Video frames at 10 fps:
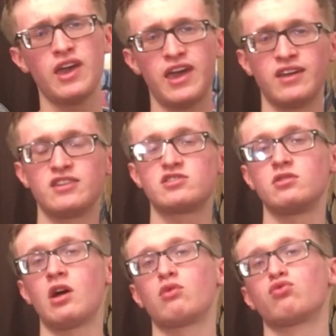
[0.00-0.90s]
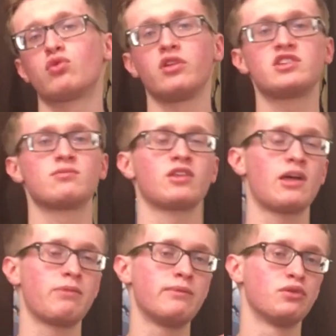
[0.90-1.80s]
and it's not really something
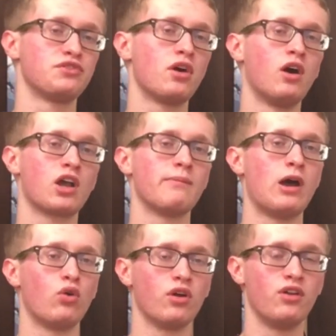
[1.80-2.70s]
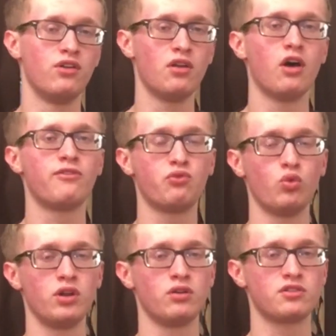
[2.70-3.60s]
that people talk about enough
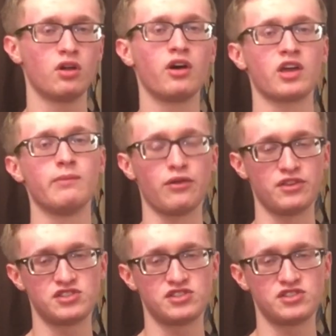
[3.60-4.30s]
when talking about the